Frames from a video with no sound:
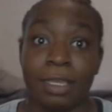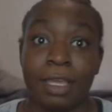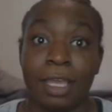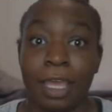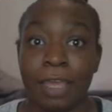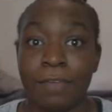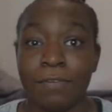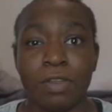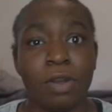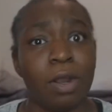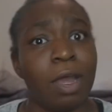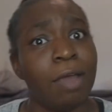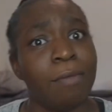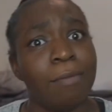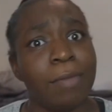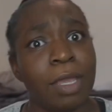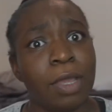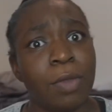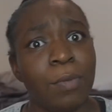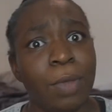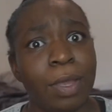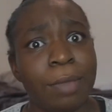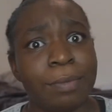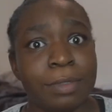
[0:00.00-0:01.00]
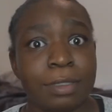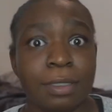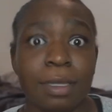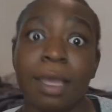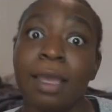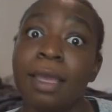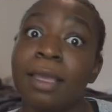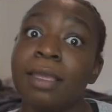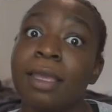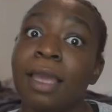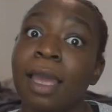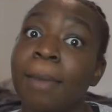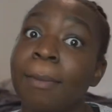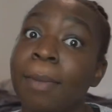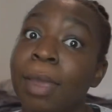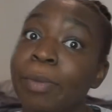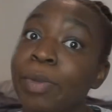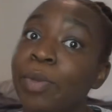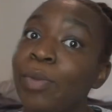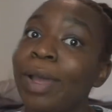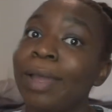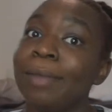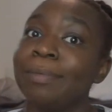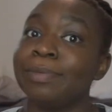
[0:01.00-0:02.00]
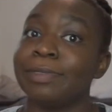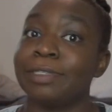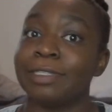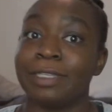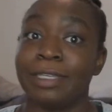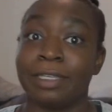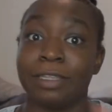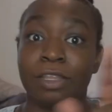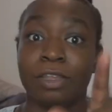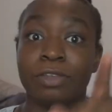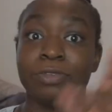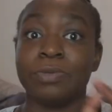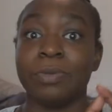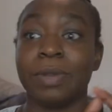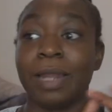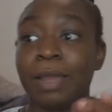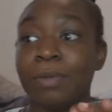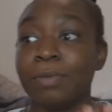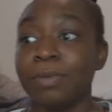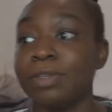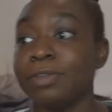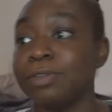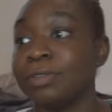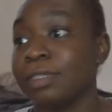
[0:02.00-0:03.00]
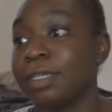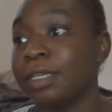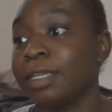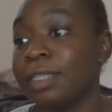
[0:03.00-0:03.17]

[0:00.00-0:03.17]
If you don't have makeup wipes, get baby wipes. That's what I was using.